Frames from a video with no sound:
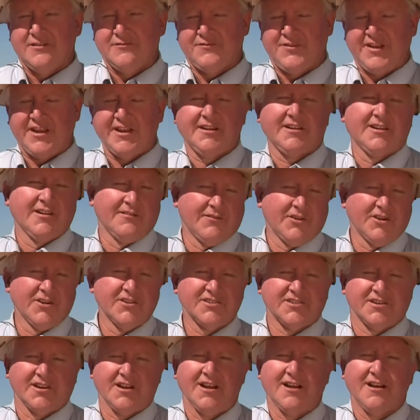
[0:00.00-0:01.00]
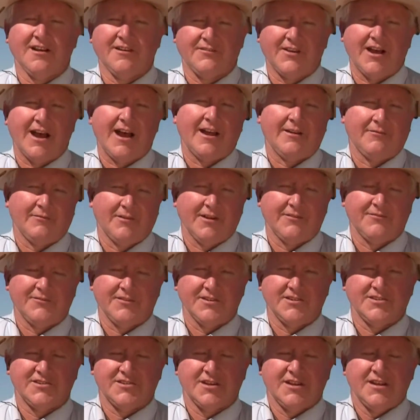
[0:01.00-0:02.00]
feed conversion of high
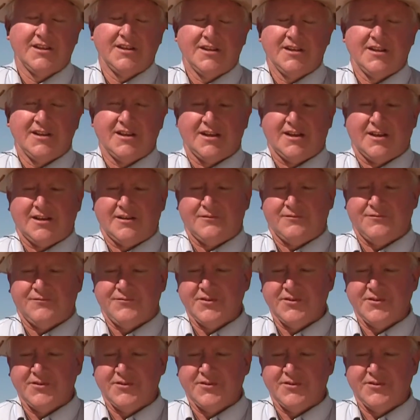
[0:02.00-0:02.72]
roughage uh,